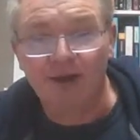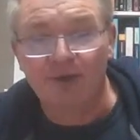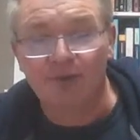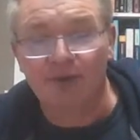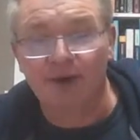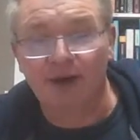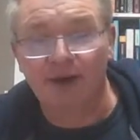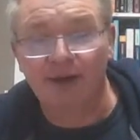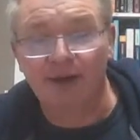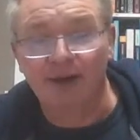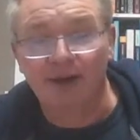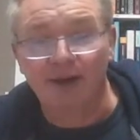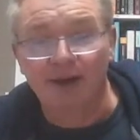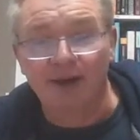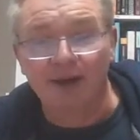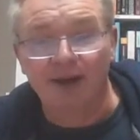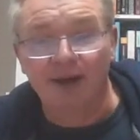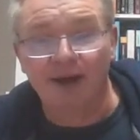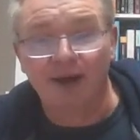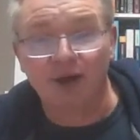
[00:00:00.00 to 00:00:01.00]
right?
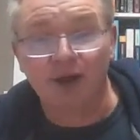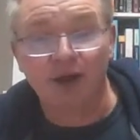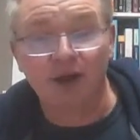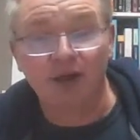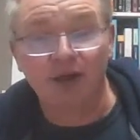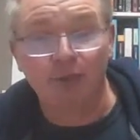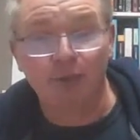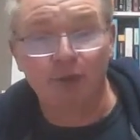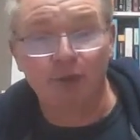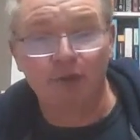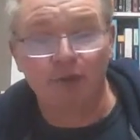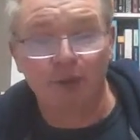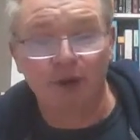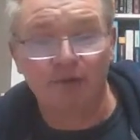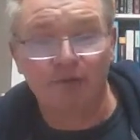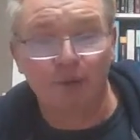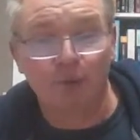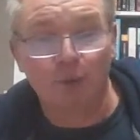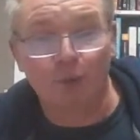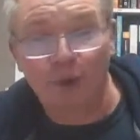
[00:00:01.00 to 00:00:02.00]
You need to move away
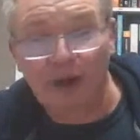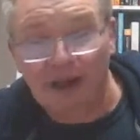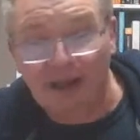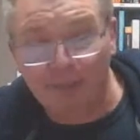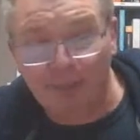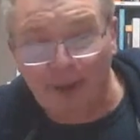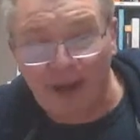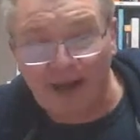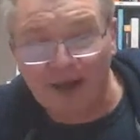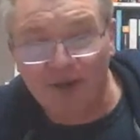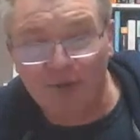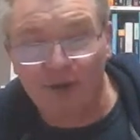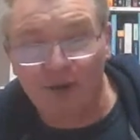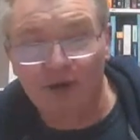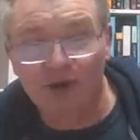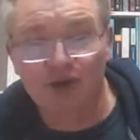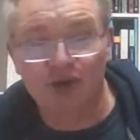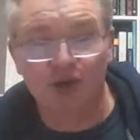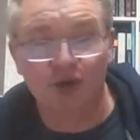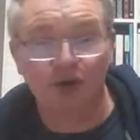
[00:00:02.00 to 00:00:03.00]
from weak
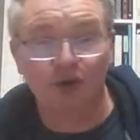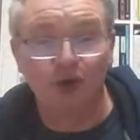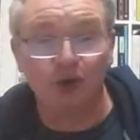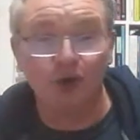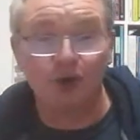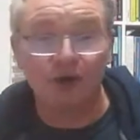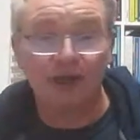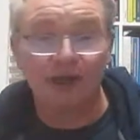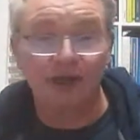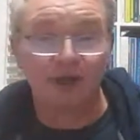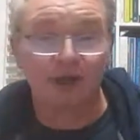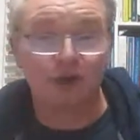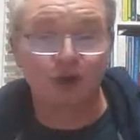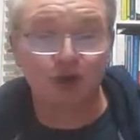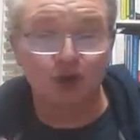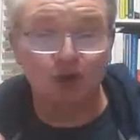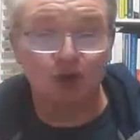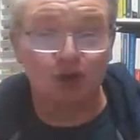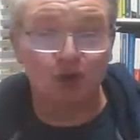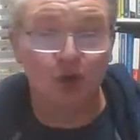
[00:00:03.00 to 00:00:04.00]
passwords to unique,
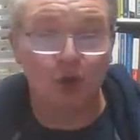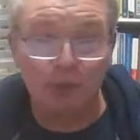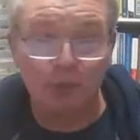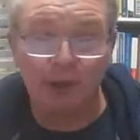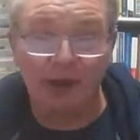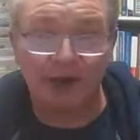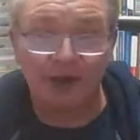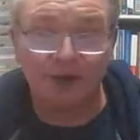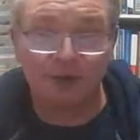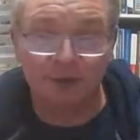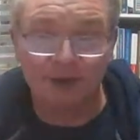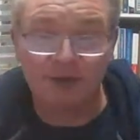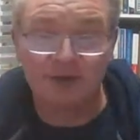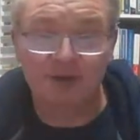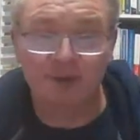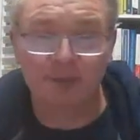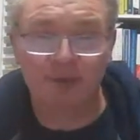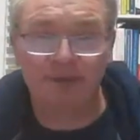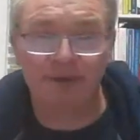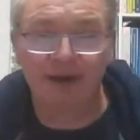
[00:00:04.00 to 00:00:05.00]
strong passwords
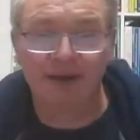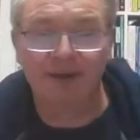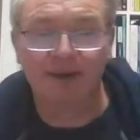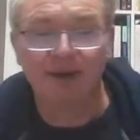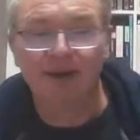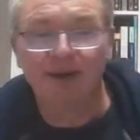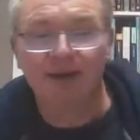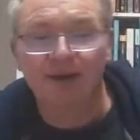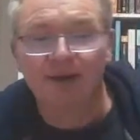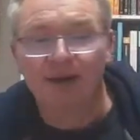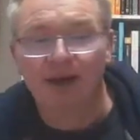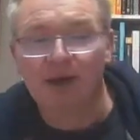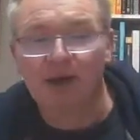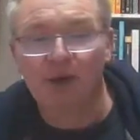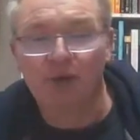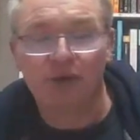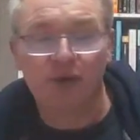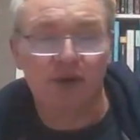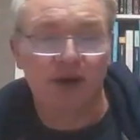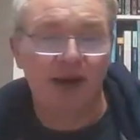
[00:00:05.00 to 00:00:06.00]
to prevent
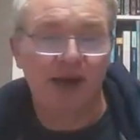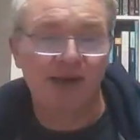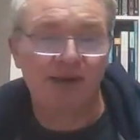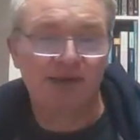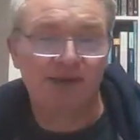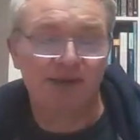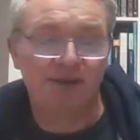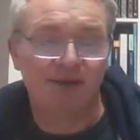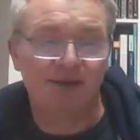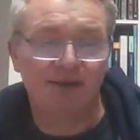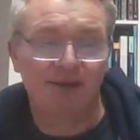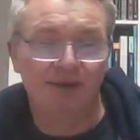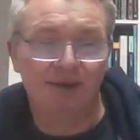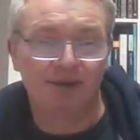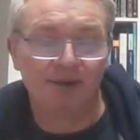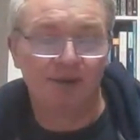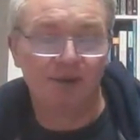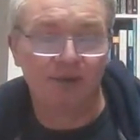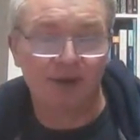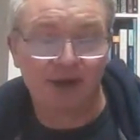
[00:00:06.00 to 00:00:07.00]
unauthorized
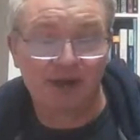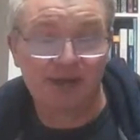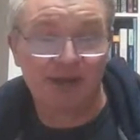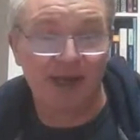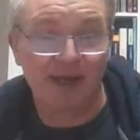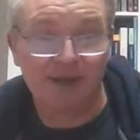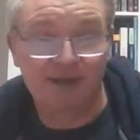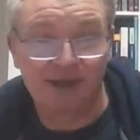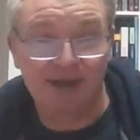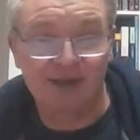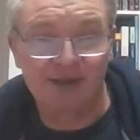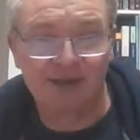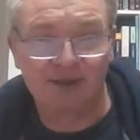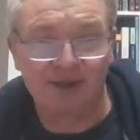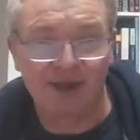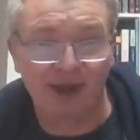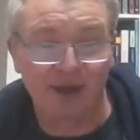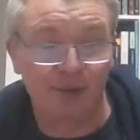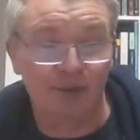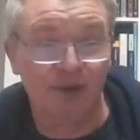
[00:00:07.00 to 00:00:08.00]
access to
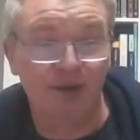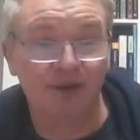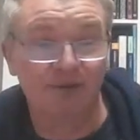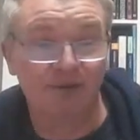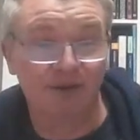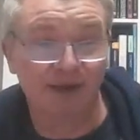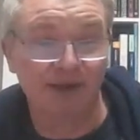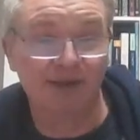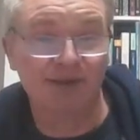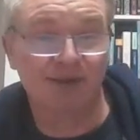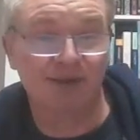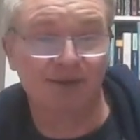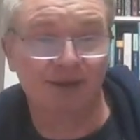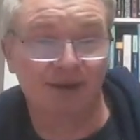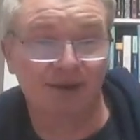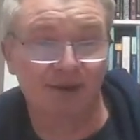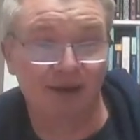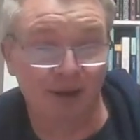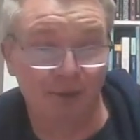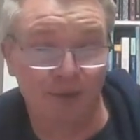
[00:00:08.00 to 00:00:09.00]
the IoT device
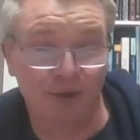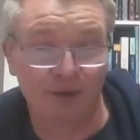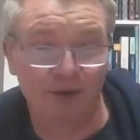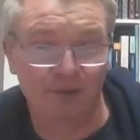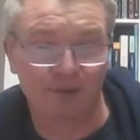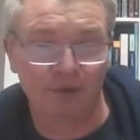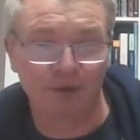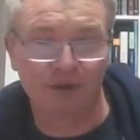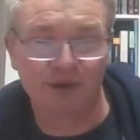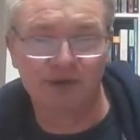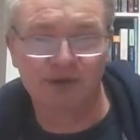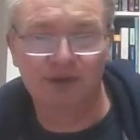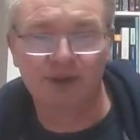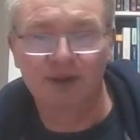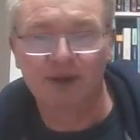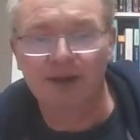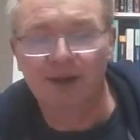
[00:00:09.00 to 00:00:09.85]
and network, of course.